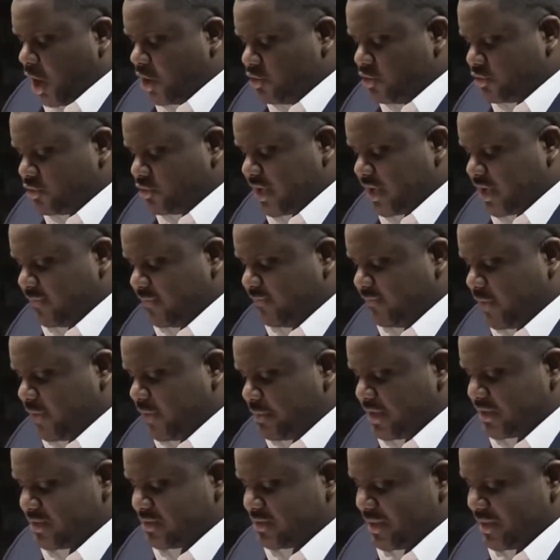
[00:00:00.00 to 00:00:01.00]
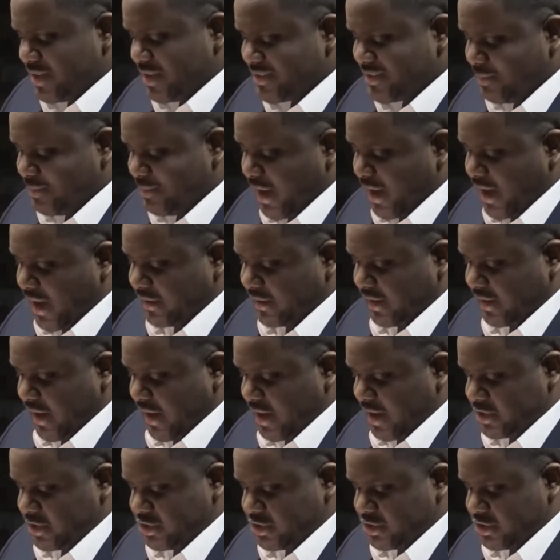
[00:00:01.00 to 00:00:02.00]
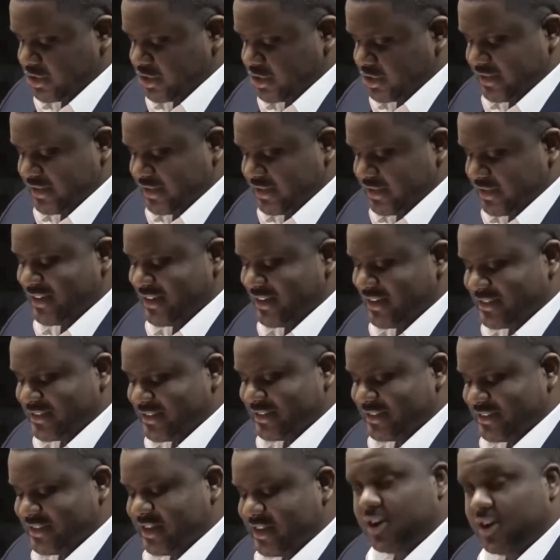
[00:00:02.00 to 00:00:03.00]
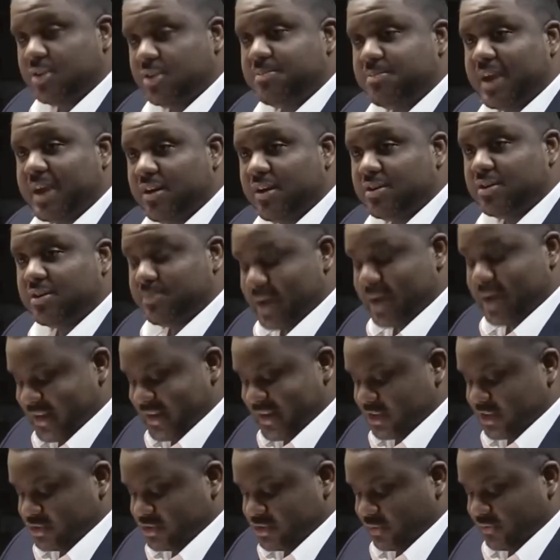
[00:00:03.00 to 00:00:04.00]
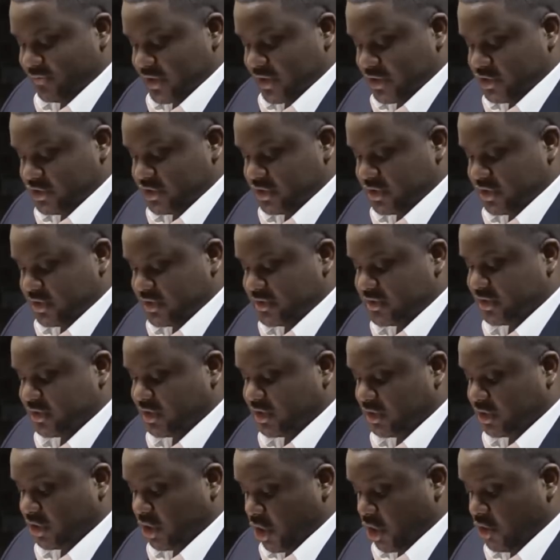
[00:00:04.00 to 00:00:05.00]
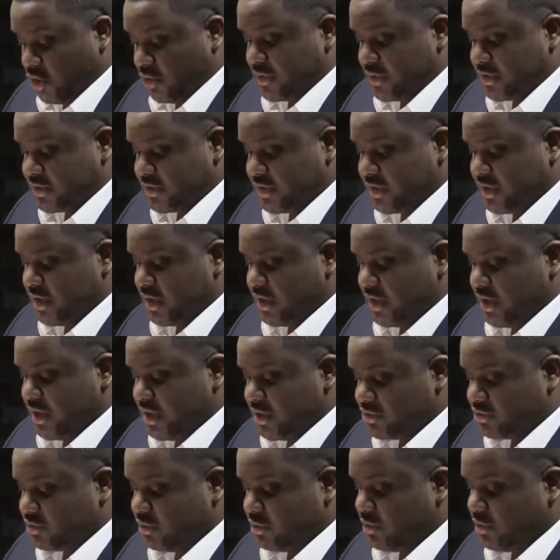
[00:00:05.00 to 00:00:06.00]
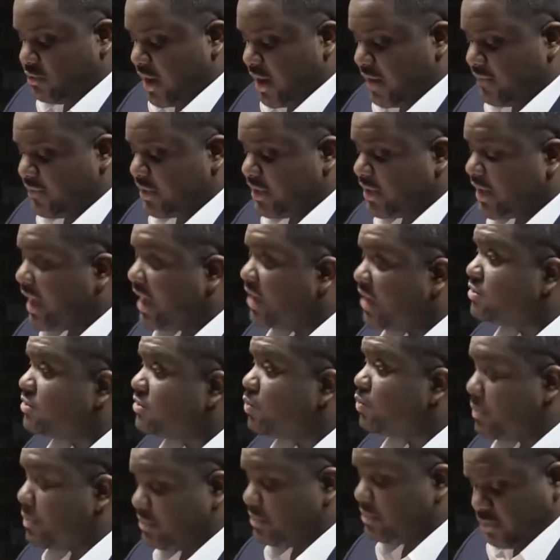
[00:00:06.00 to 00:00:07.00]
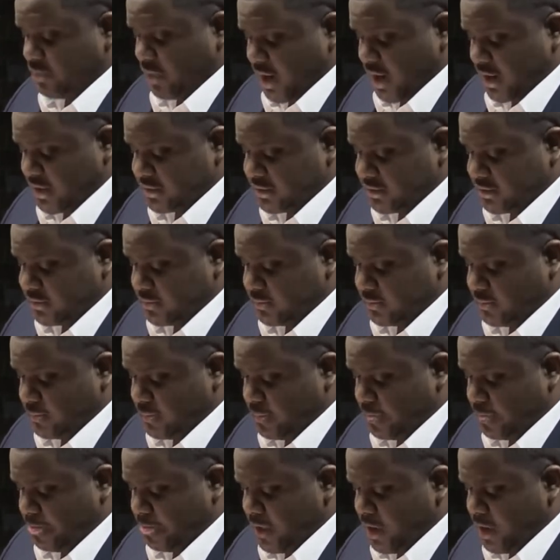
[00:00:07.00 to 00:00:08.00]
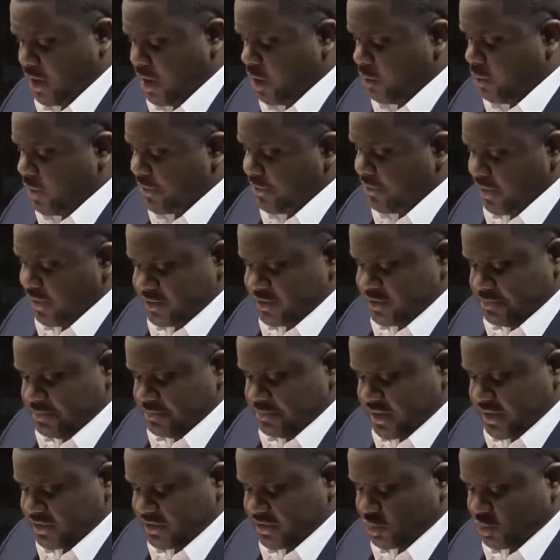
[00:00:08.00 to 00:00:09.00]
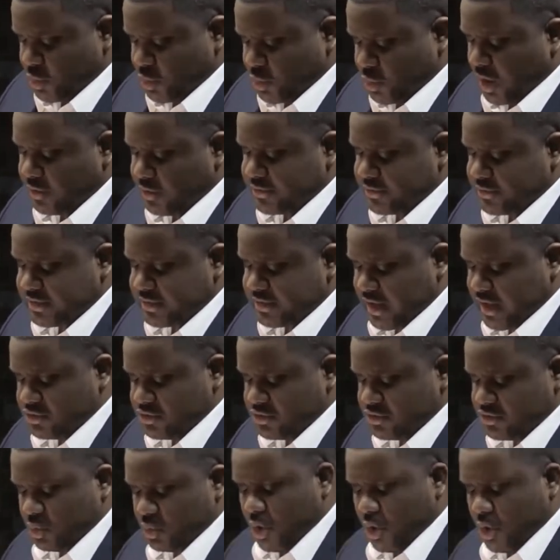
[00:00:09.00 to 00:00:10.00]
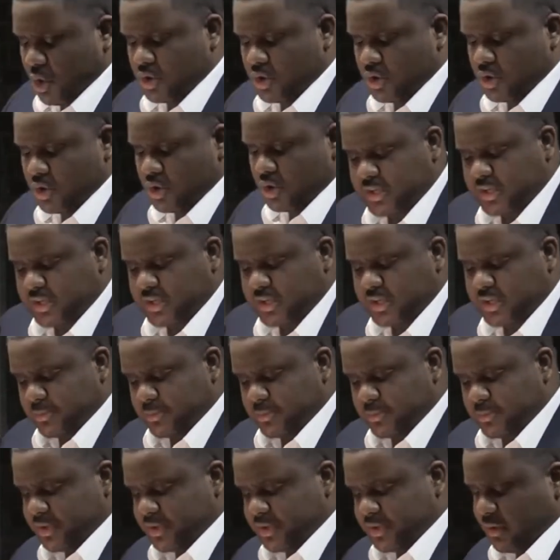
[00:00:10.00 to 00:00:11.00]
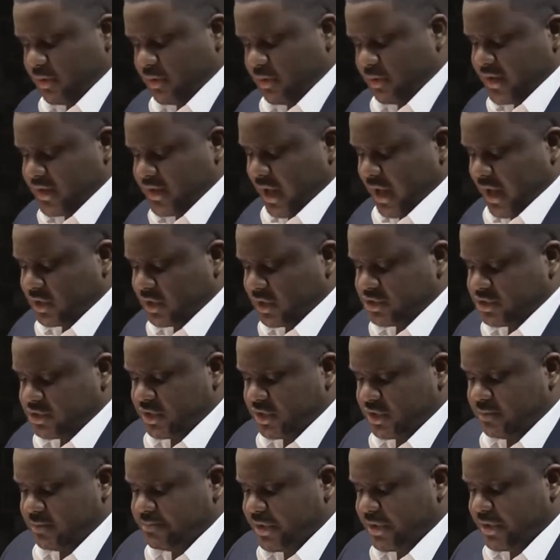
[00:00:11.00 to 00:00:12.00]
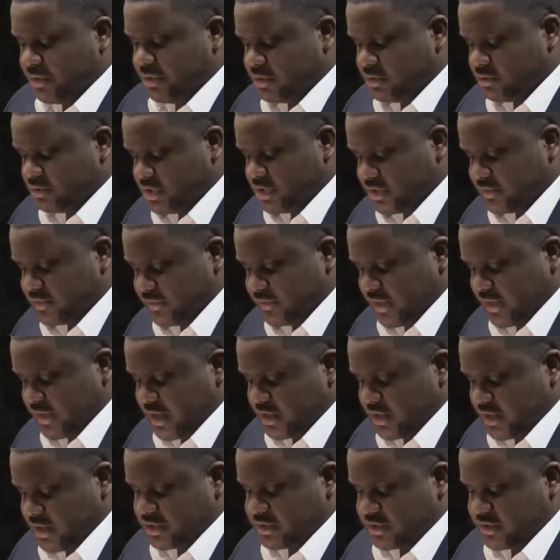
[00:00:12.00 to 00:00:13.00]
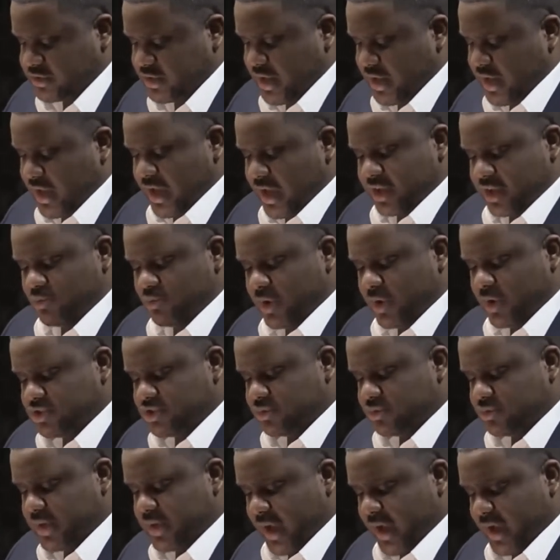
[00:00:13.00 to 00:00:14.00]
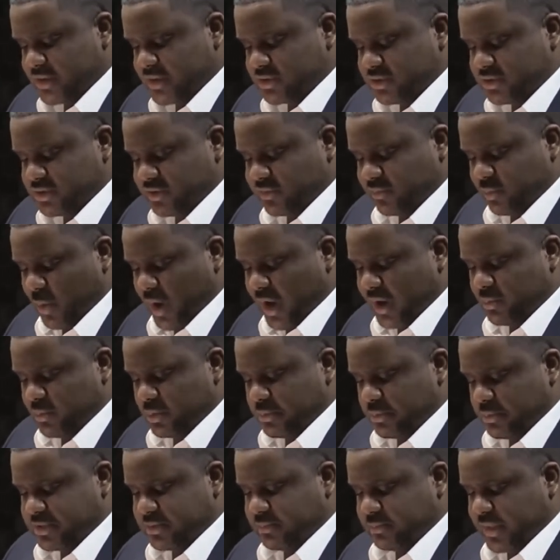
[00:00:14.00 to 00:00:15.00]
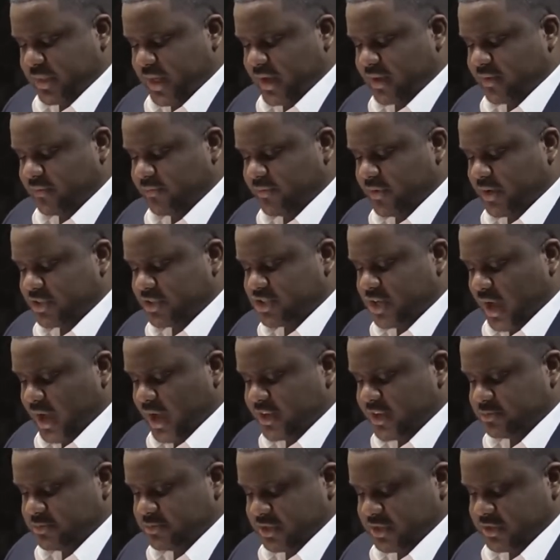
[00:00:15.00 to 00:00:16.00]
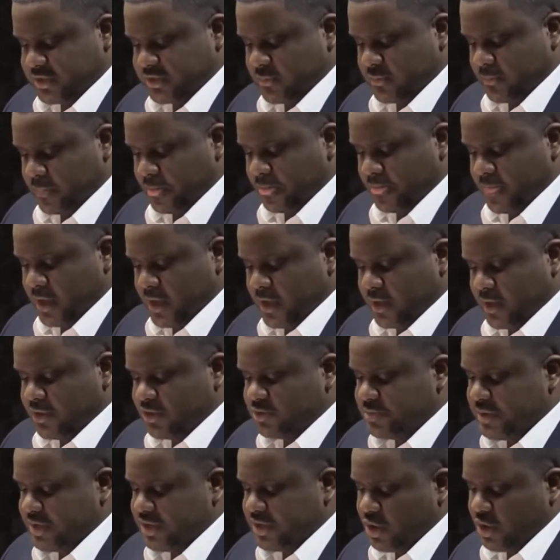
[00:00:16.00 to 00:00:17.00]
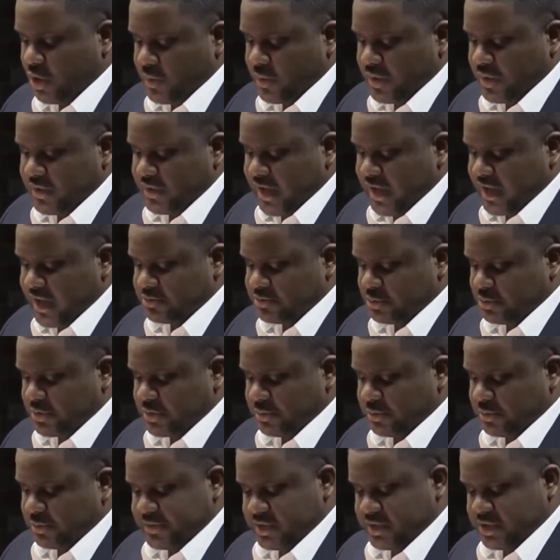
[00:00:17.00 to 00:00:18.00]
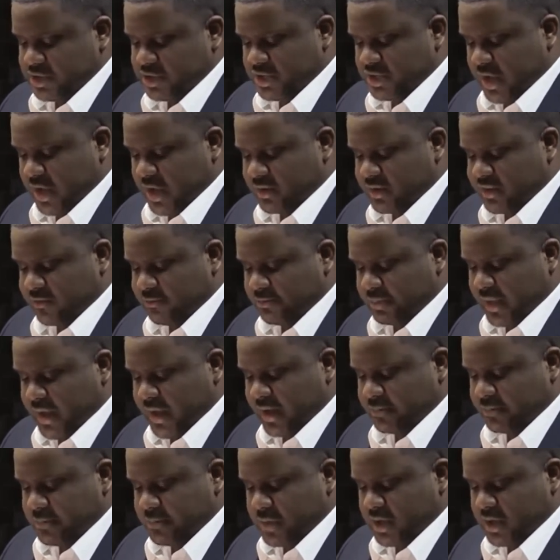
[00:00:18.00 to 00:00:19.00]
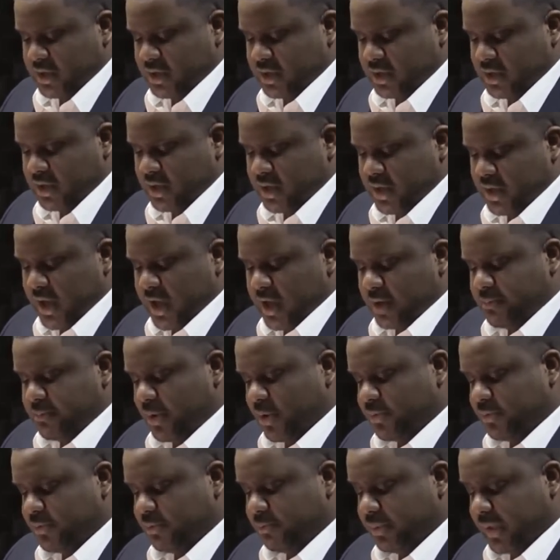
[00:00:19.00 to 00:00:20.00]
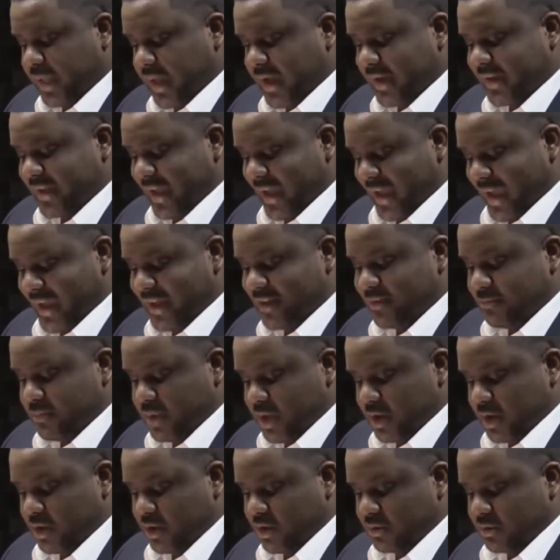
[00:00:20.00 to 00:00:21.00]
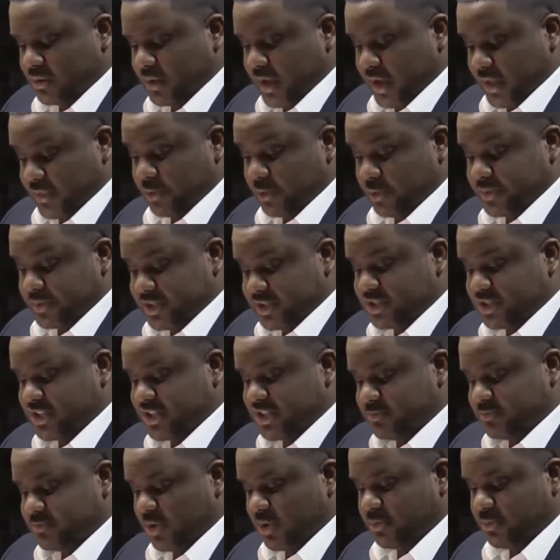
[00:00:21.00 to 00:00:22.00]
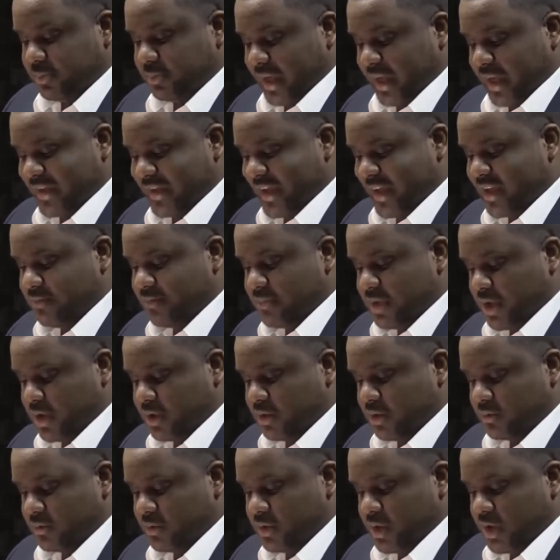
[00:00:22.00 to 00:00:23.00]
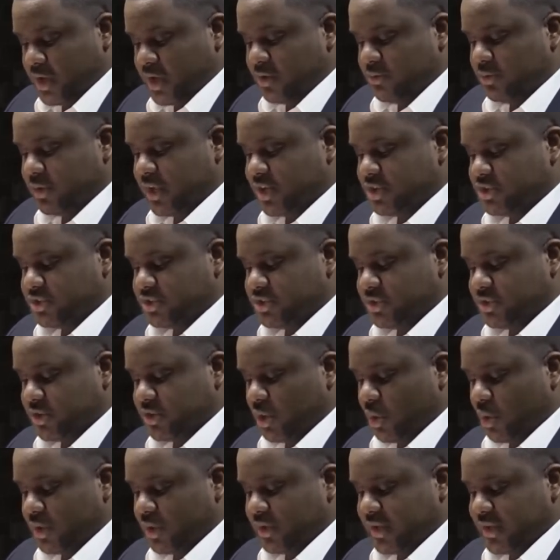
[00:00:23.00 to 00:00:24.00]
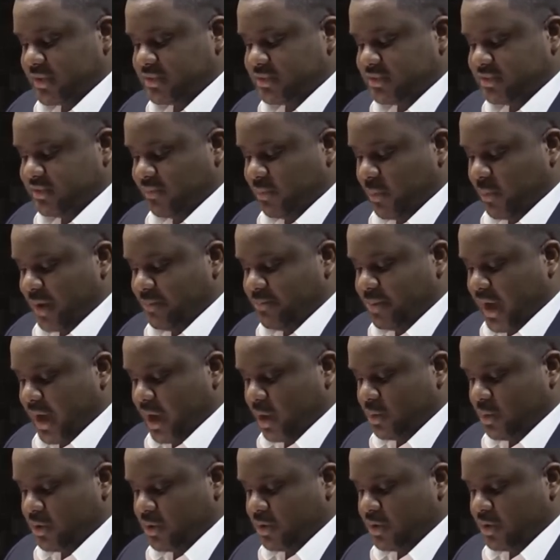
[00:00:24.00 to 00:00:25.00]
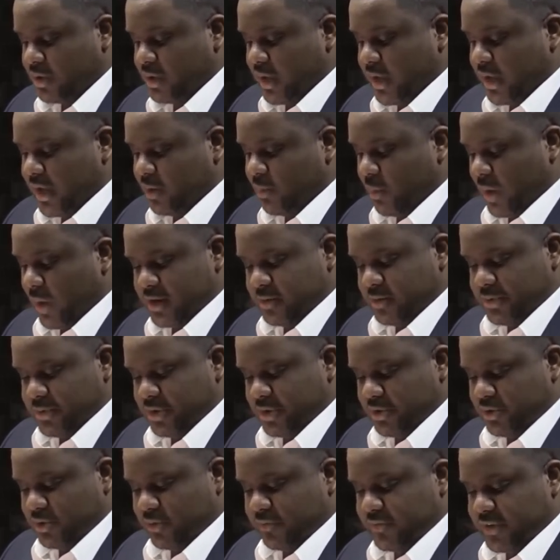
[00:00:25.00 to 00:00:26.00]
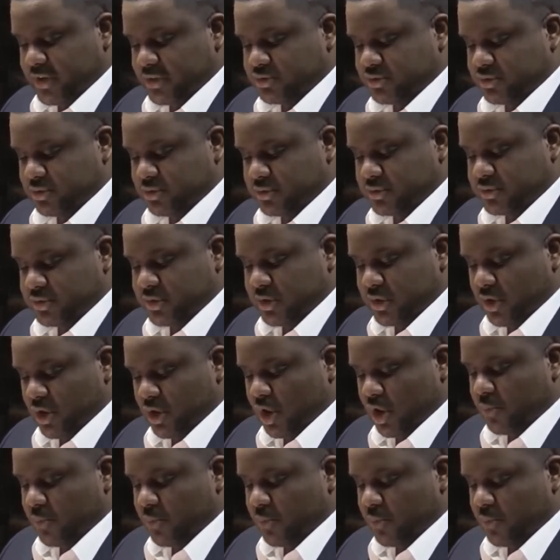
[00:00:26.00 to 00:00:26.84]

Understanding feminism as a backlash is a necessary paradigmatic intervention into current historiographic accounts of women's rights. While there has been a swell of substantial work looking at the political ideology, imperial justifications, and racial reactions of white women to black enfranchisements, there's been no engagement with the positionality of black men, and both black and male, and their position is both black and male, in relation to the coalescence of white power and white imperial ventures